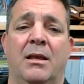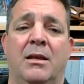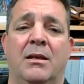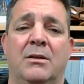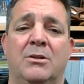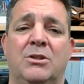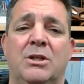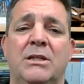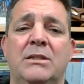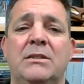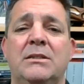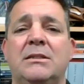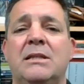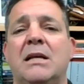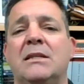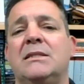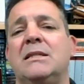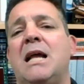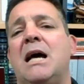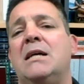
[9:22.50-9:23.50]
Jesus
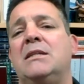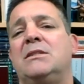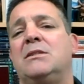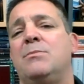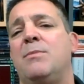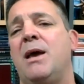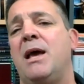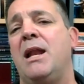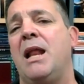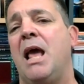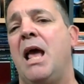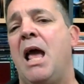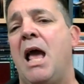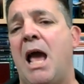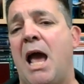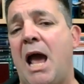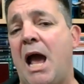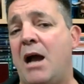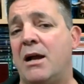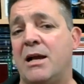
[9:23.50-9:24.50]
doesn't ask the man,
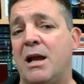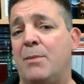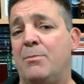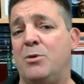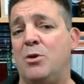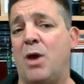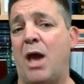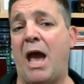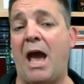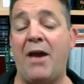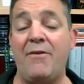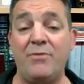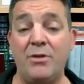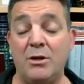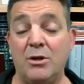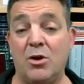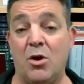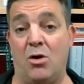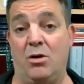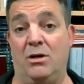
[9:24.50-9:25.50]
"How come you
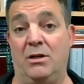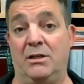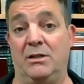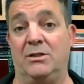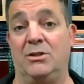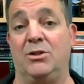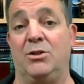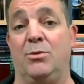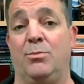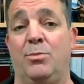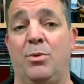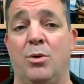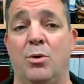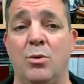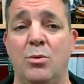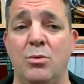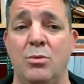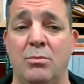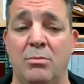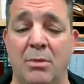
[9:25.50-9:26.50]
haven't gotten into the
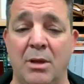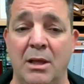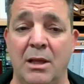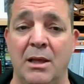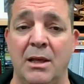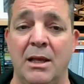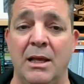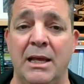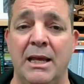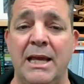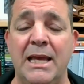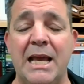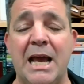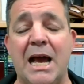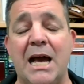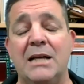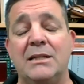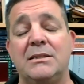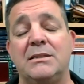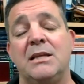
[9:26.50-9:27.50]
pool?" He
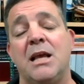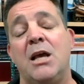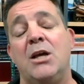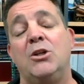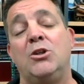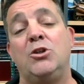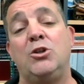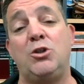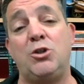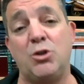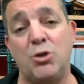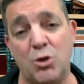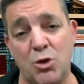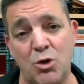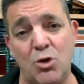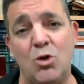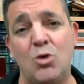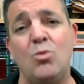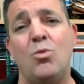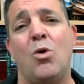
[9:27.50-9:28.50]
asks, "Do
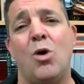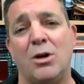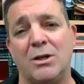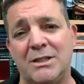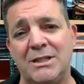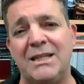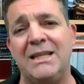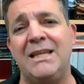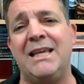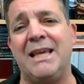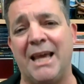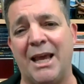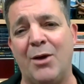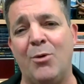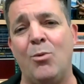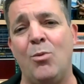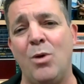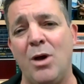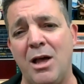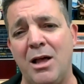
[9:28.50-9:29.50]
you want to get
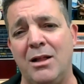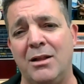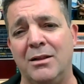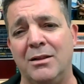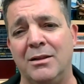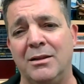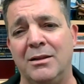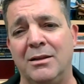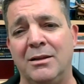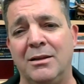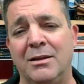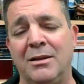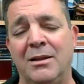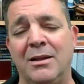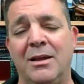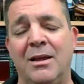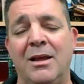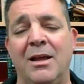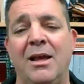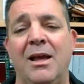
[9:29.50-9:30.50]
well?"
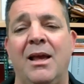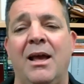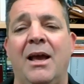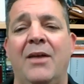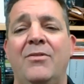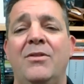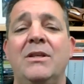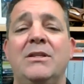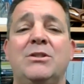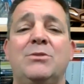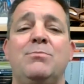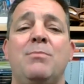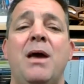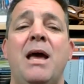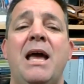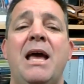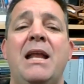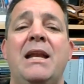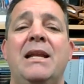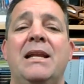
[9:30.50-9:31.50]
And this
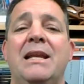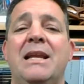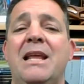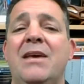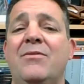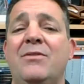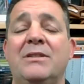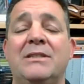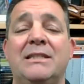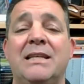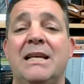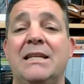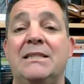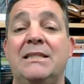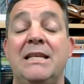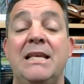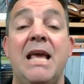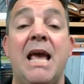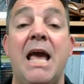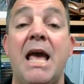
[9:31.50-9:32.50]
man never says,
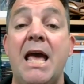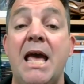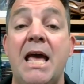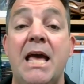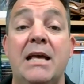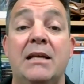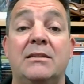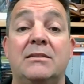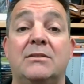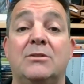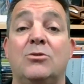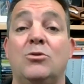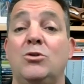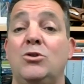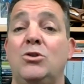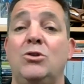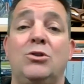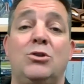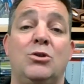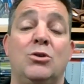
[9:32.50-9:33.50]
"Yes, could
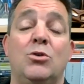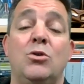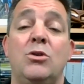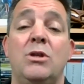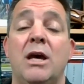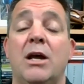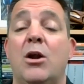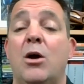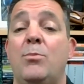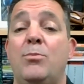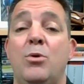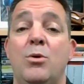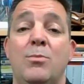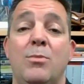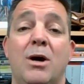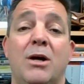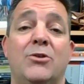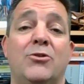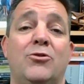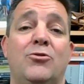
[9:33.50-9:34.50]
you do that? I put
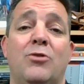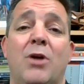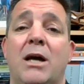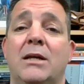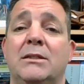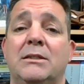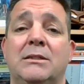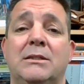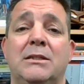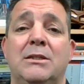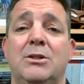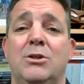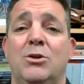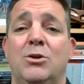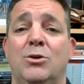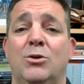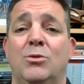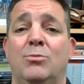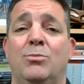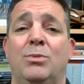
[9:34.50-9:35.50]
my trust in
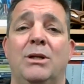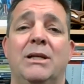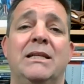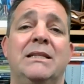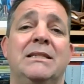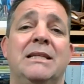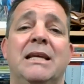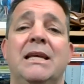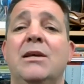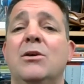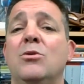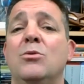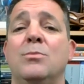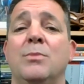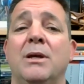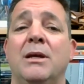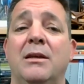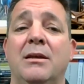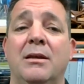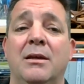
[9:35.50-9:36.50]
you. Please heal
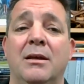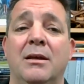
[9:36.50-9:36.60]
me."